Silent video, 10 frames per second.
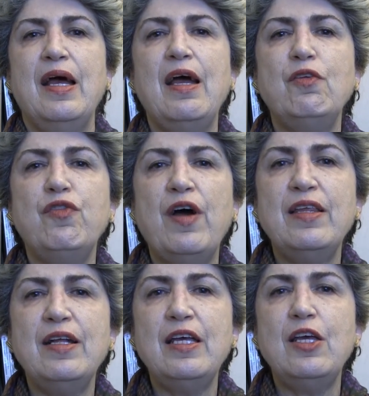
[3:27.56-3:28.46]
And
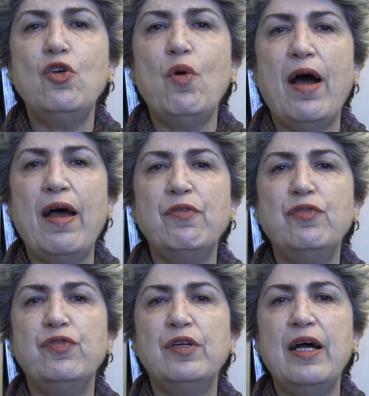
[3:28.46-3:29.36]
finally, you
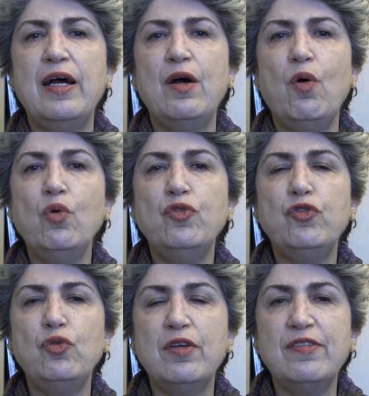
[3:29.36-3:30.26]
have
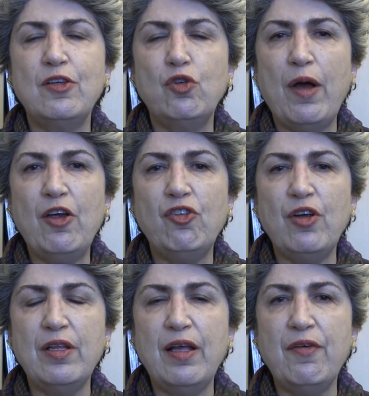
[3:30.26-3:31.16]
also the
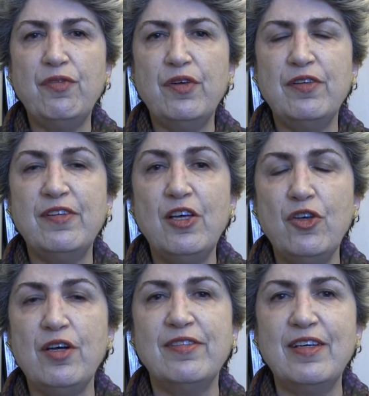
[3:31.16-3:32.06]
situation of
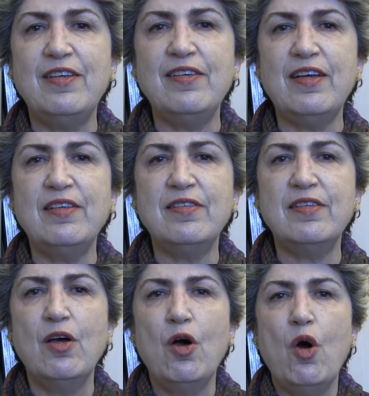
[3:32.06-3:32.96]
senior
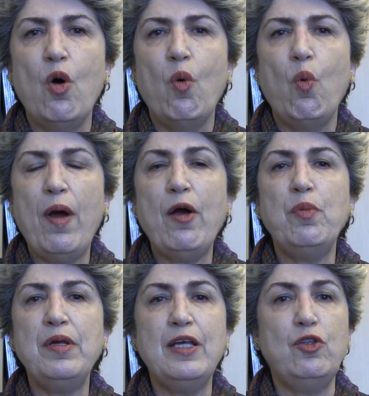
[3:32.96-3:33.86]
citizens, where
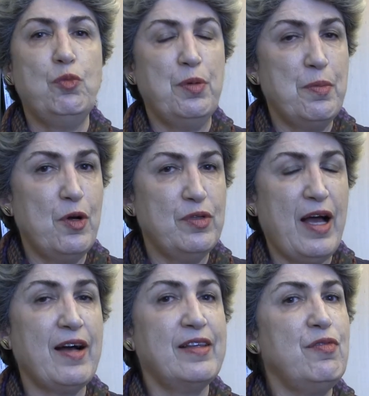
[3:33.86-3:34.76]
we need to promote
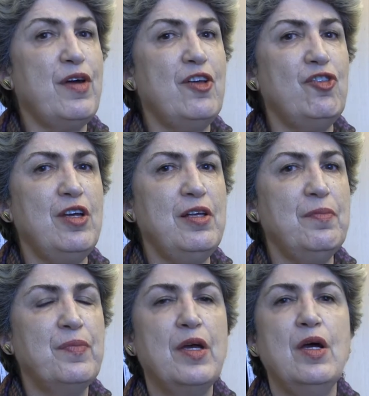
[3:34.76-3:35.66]
active aging
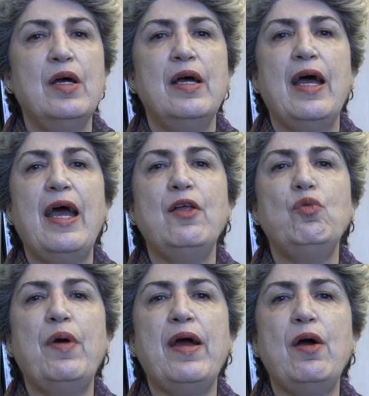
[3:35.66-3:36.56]

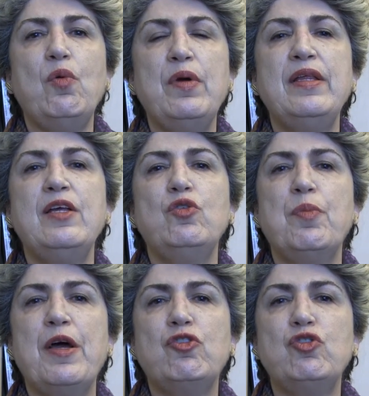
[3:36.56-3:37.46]
and where we need to
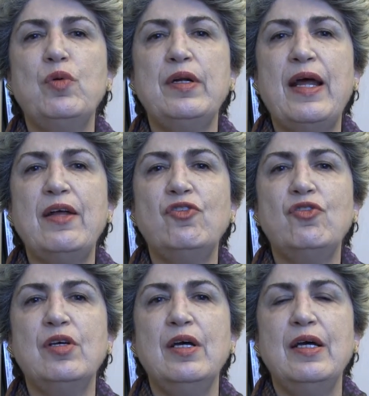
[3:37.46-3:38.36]
make sure that